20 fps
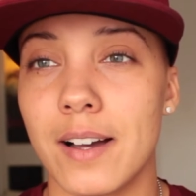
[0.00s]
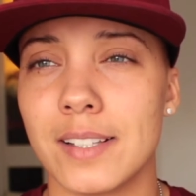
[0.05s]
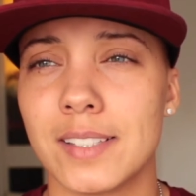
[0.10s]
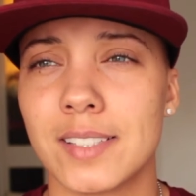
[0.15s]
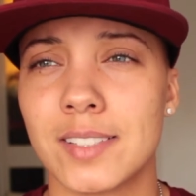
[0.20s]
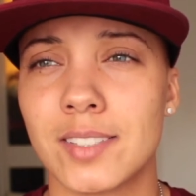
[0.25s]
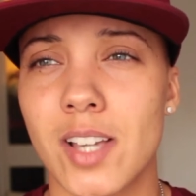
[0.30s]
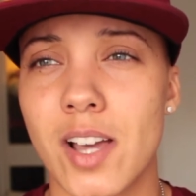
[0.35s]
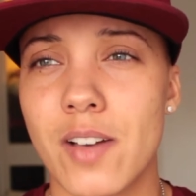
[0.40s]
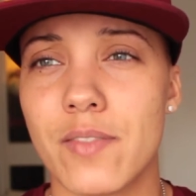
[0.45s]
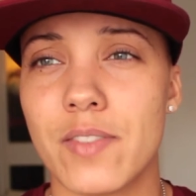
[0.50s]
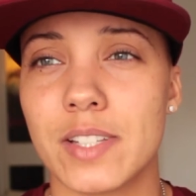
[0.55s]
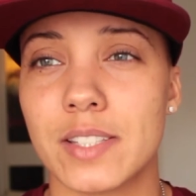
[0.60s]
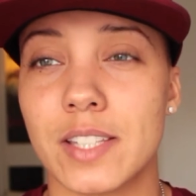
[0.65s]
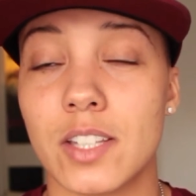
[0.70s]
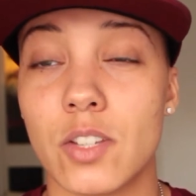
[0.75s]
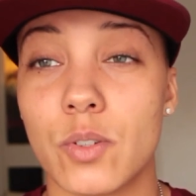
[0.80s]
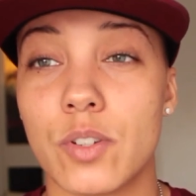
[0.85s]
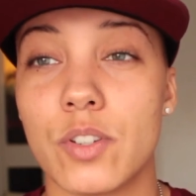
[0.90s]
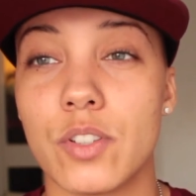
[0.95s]
service
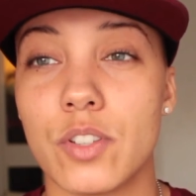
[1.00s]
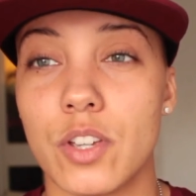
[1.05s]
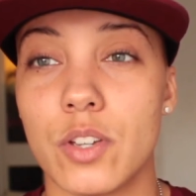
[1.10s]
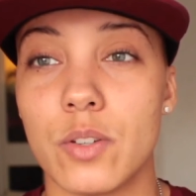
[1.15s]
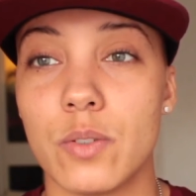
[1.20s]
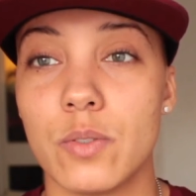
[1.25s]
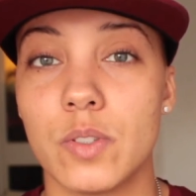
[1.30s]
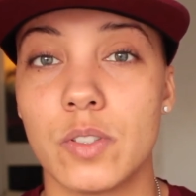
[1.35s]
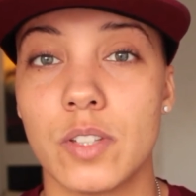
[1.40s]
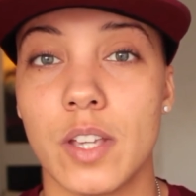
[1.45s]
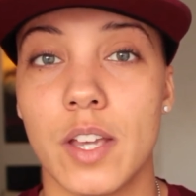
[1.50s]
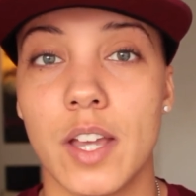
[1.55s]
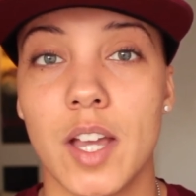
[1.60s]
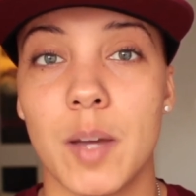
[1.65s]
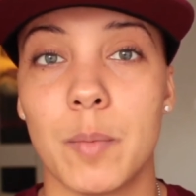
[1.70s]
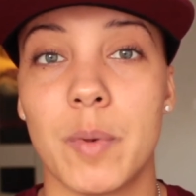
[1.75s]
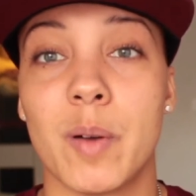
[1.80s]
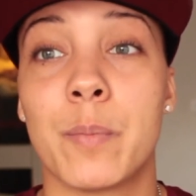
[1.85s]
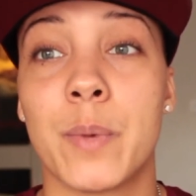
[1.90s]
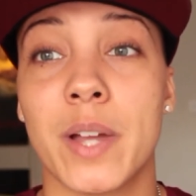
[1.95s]
that you can use,
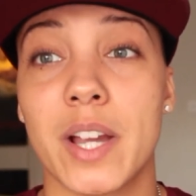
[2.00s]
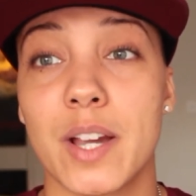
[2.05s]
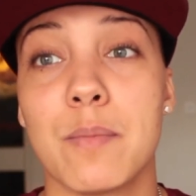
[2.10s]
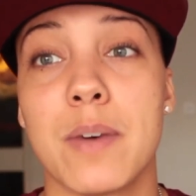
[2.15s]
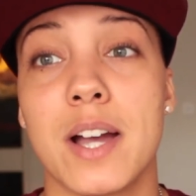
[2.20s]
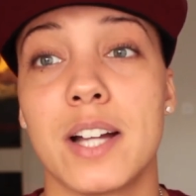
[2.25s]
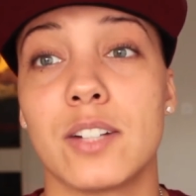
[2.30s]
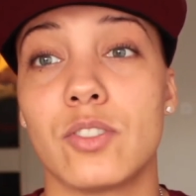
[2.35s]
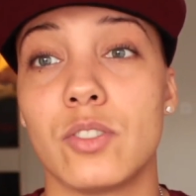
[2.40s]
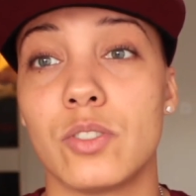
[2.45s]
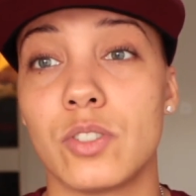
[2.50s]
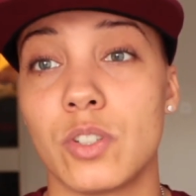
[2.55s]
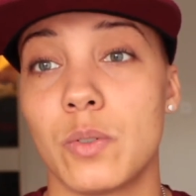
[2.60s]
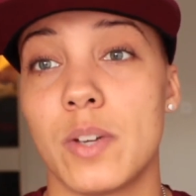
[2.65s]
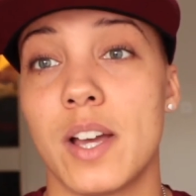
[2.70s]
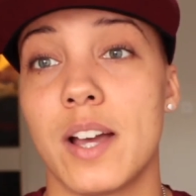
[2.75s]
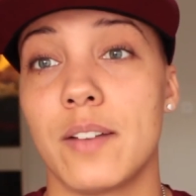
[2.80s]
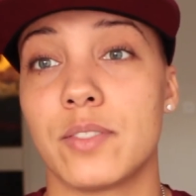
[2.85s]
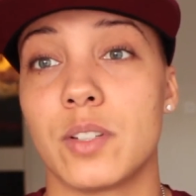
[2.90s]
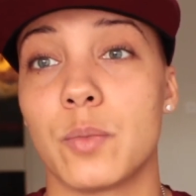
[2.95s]
but bear in mind you do
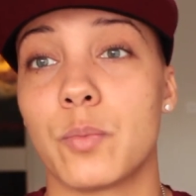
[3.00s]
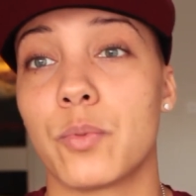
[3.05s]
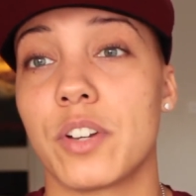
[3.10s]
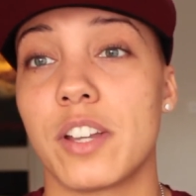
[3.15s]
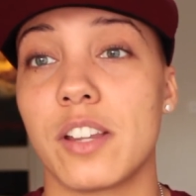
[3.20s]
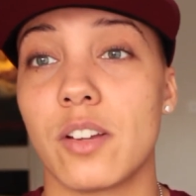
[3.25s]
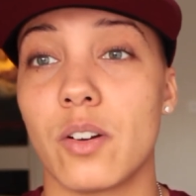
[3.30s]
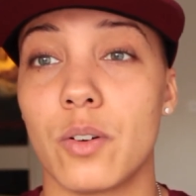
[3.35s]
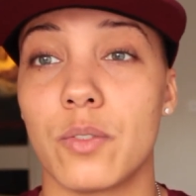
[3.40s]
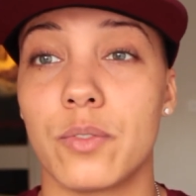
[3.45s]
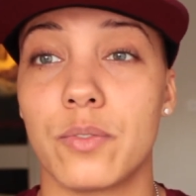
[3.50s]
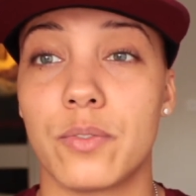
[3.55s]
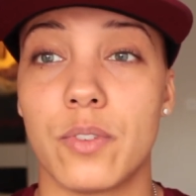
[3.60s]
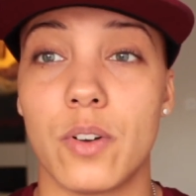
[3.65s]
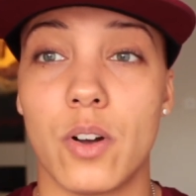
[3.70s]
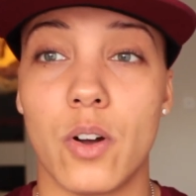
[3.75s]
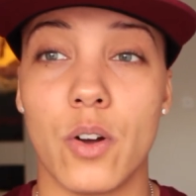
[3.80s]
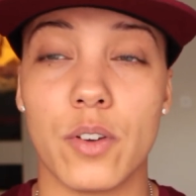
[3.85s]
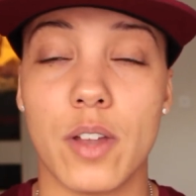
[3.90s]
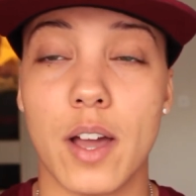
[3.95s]
have to print it off
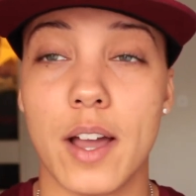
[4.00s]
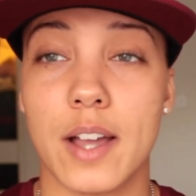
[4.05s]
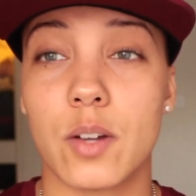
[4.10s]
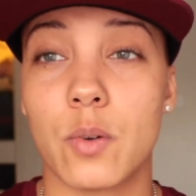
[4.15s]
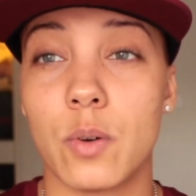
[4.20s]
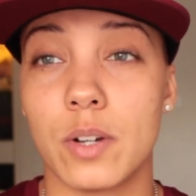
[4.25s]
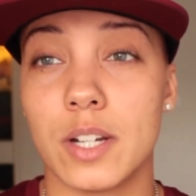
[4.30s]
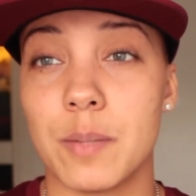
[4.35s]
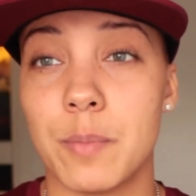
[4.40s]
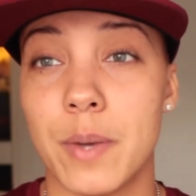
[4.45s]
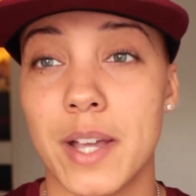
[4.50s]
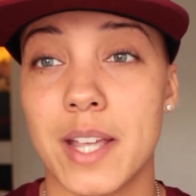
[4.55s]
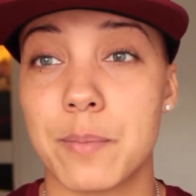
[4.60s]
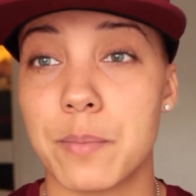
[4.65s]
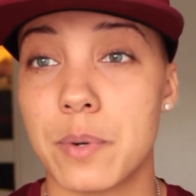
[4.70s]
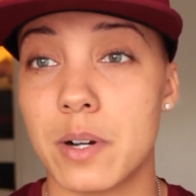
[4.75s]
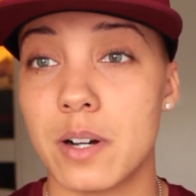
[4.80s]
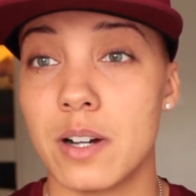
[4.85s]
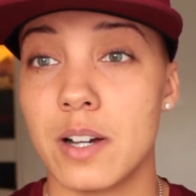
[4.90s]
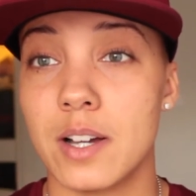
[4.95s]
on high quality
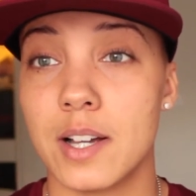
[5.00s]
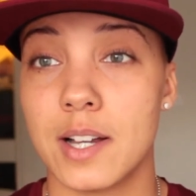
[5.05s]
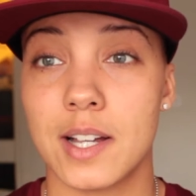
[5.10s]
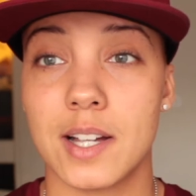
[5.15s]
paper.